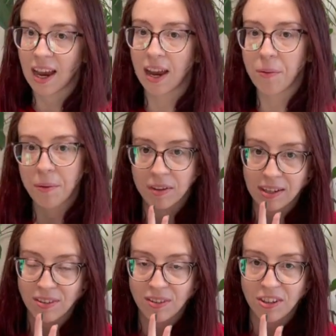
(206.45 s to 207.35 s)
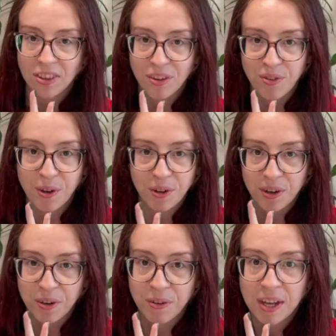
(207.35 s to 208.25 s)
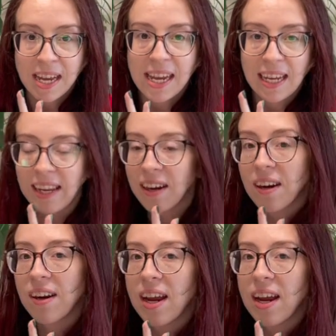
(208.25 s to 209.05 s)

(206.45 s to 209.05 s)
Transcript: I will insert the photo here,